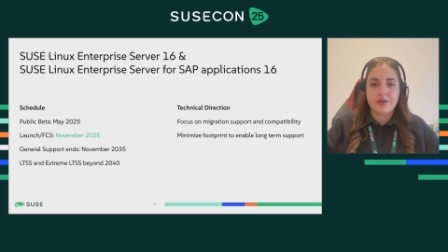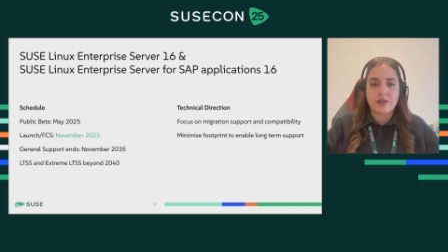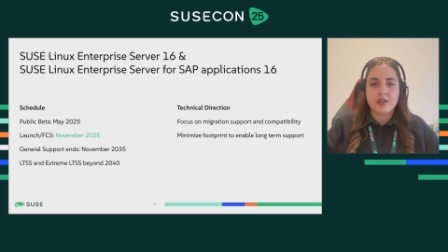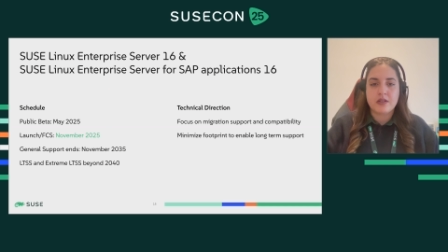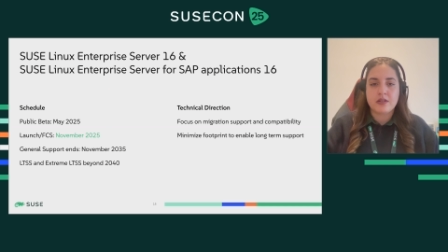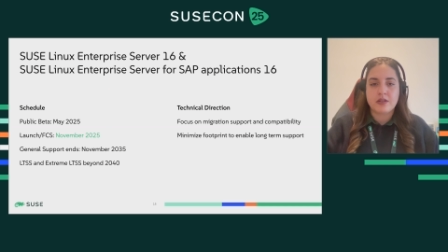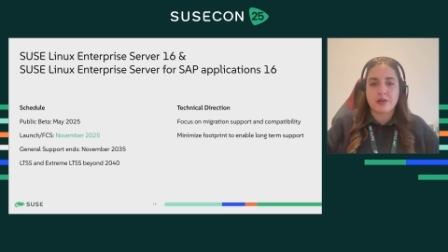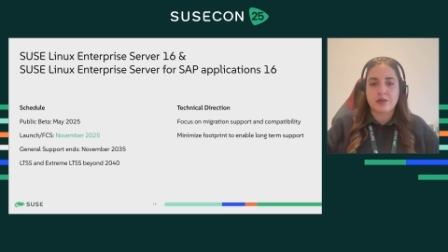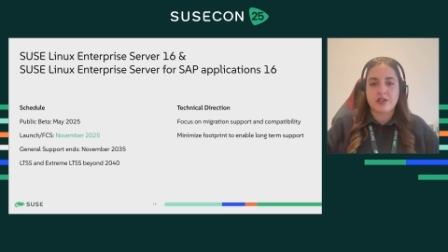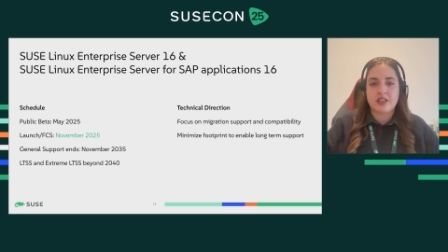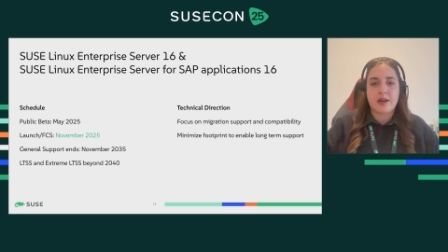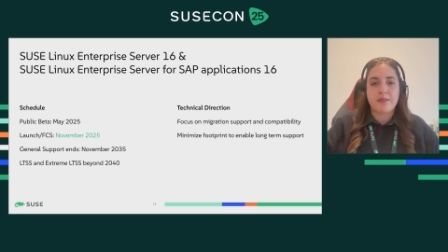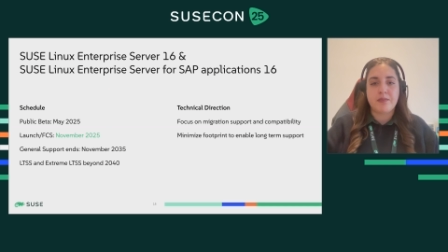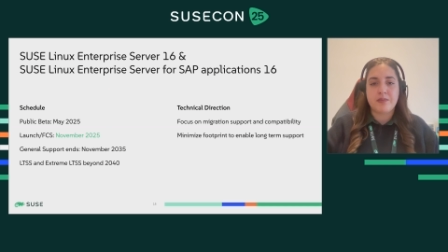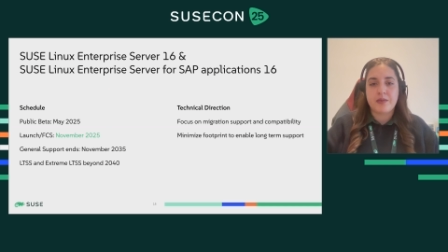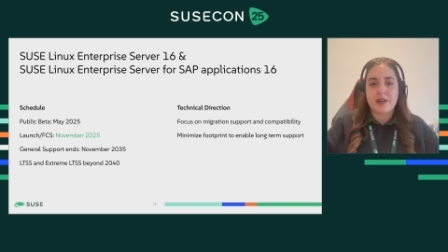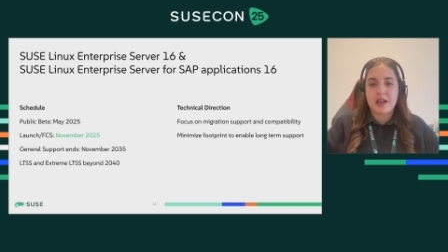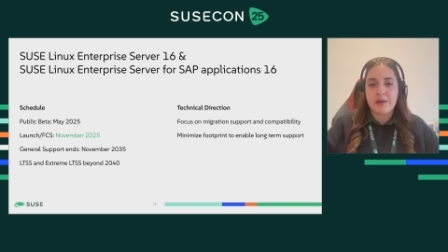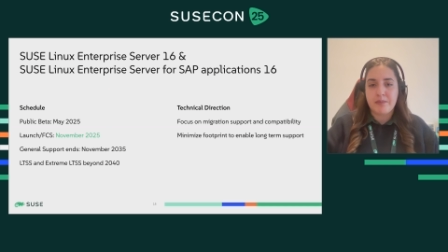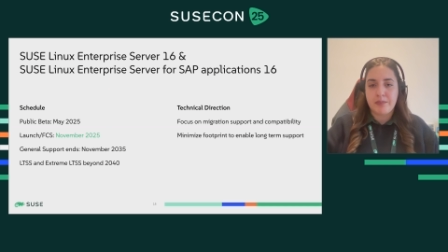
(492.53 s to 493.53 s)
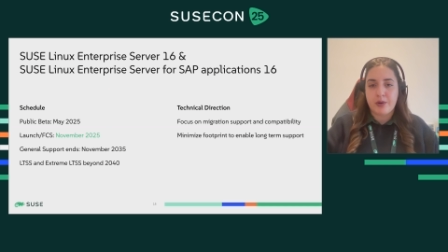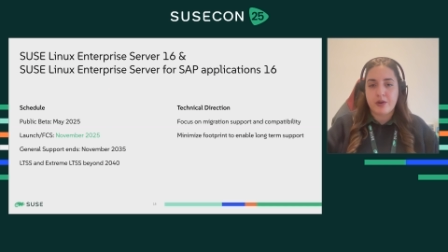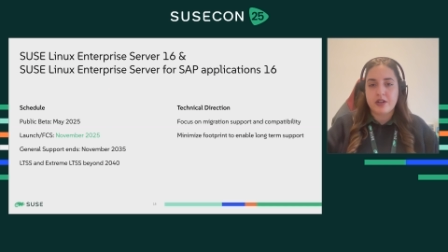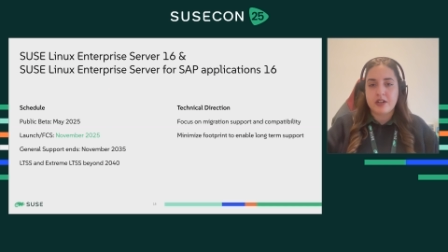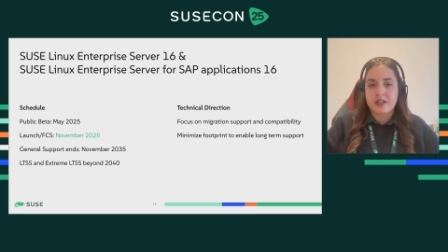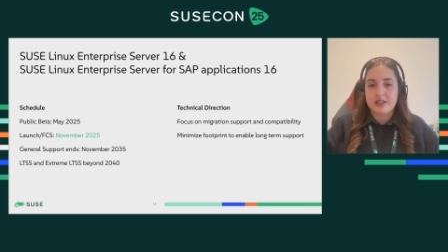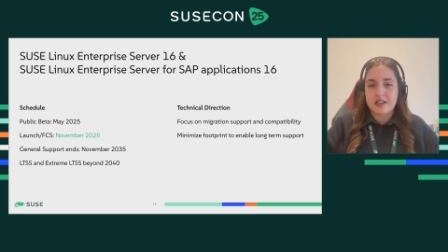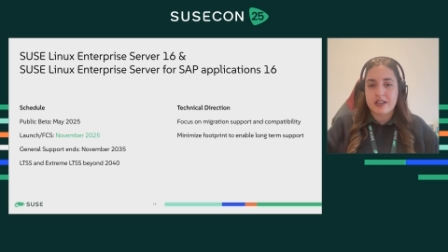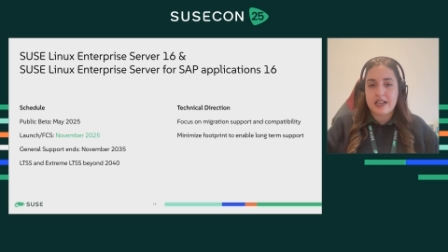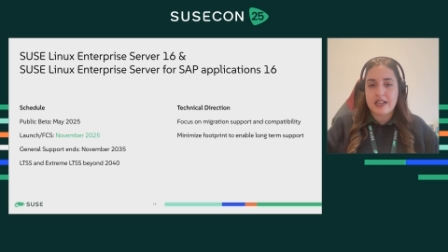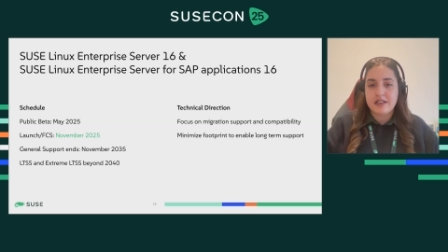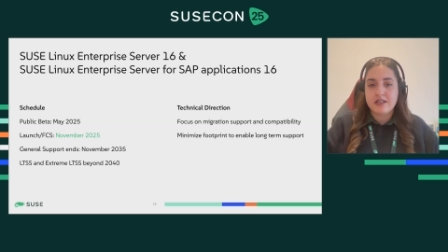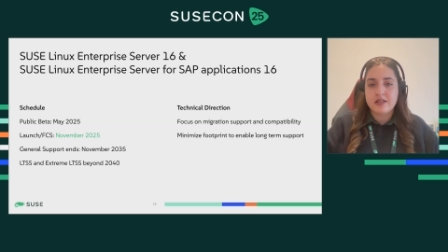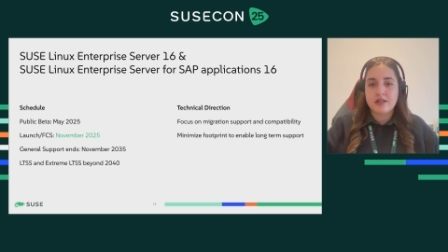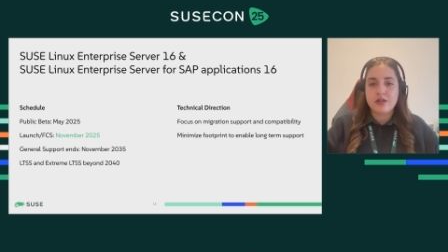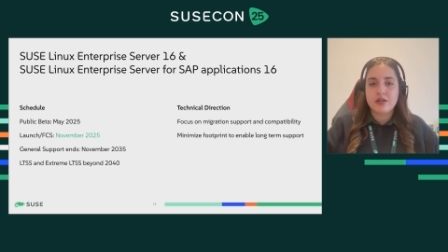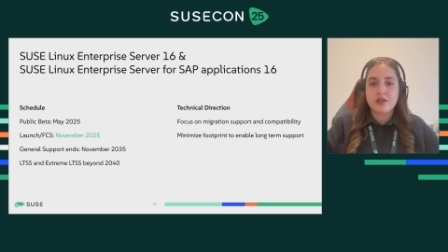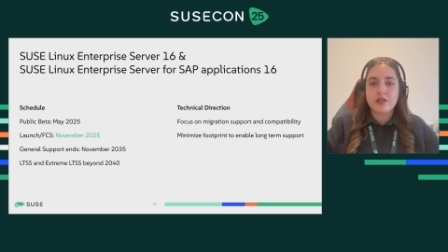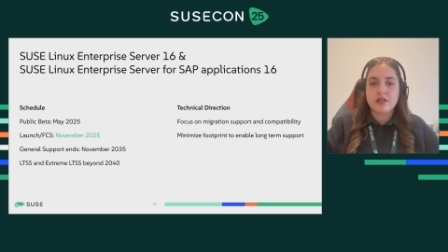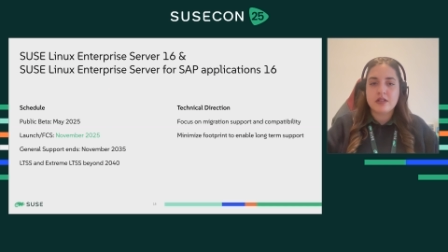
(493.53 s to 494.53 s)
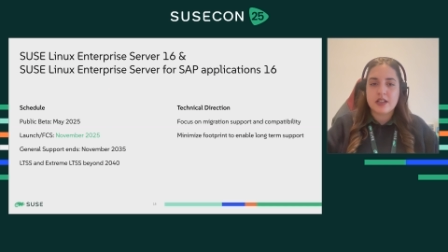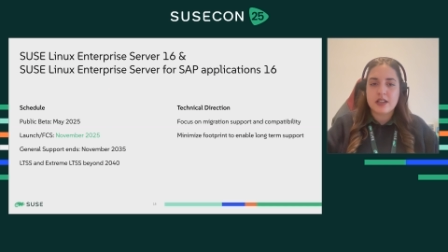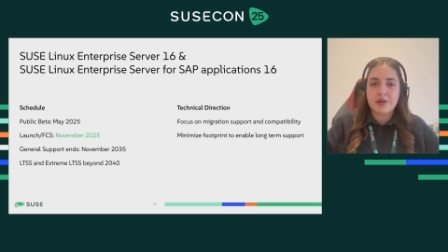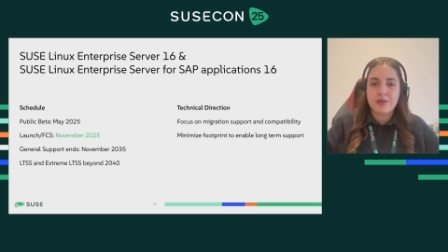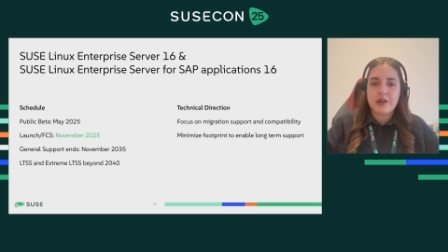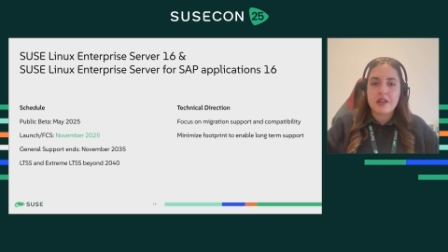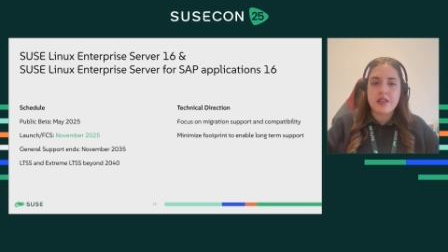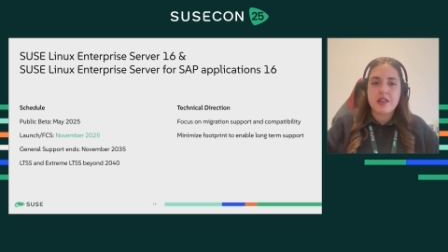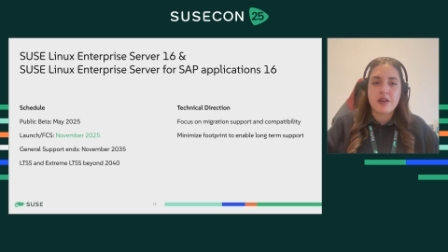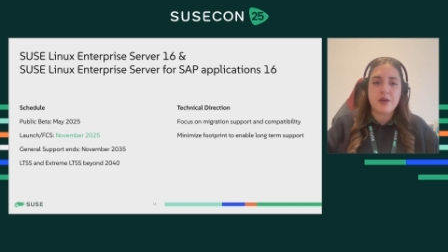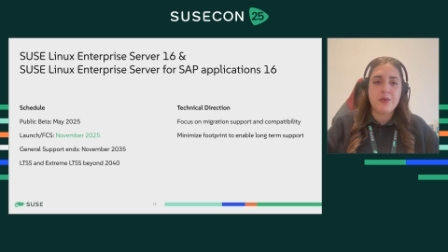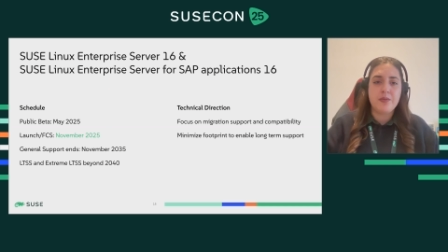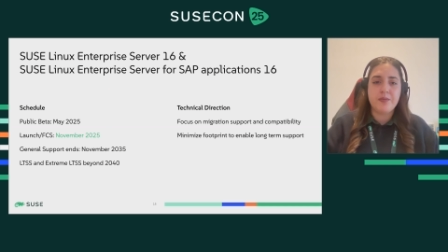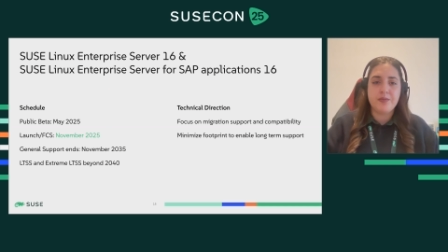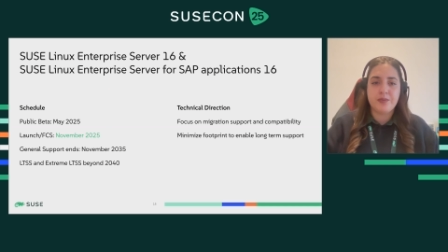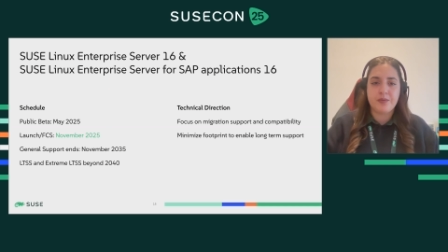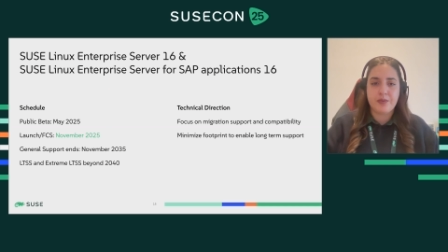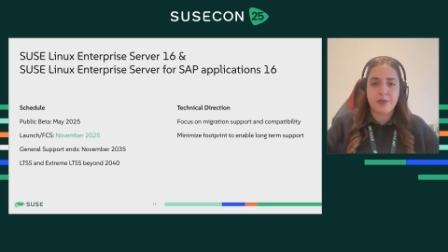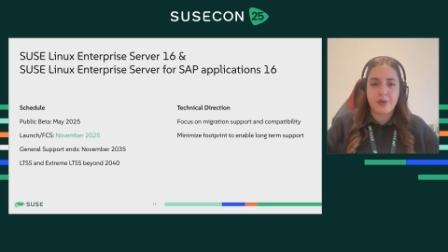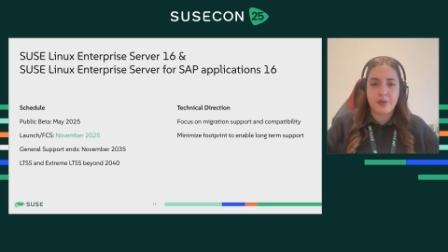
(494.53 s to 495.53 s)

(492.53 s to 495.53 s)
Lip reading: So some important dates to take with you.